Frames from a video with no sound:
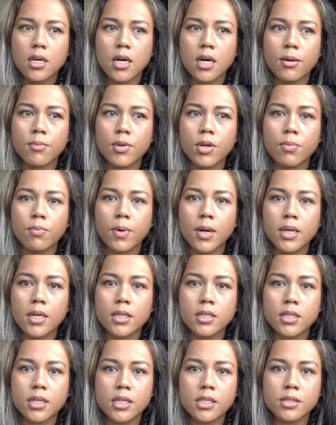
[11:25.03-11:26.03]
Um, your
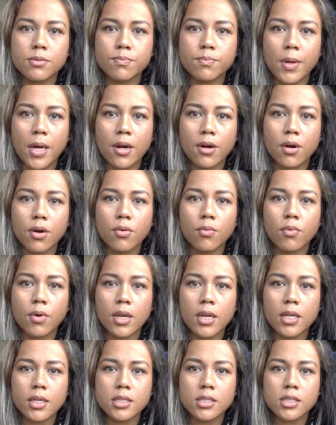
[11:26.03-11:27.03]
body does better
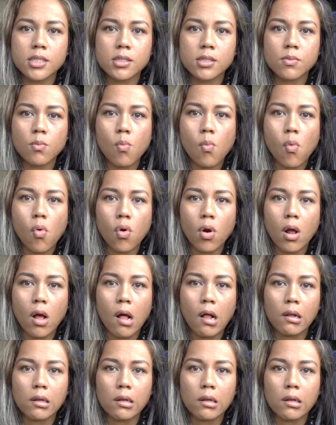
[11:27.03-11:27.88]
when it's more